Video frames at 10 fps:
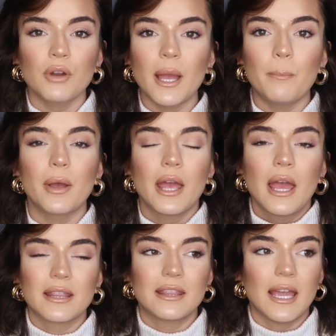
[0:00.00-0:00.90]
rip,
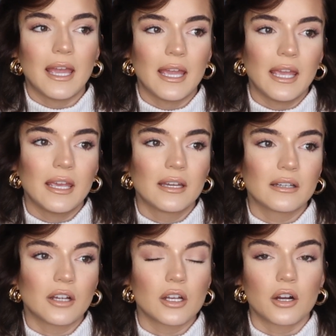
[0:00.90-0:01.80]

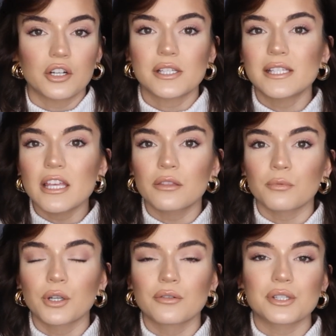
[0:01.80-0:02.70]
they are see-through,